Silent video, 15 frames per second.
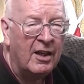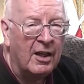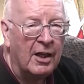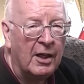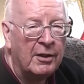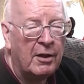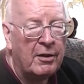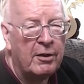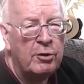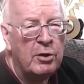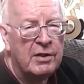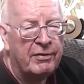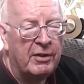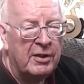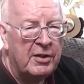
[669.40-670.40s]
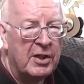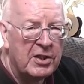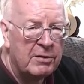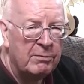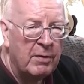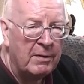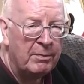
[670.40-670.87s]
Another useful
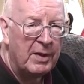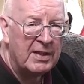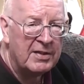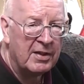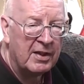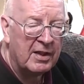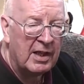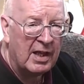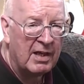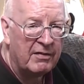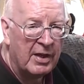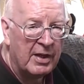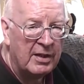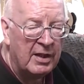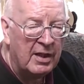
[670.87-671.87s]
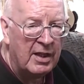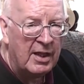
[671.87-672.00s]
addition we've made to the caravan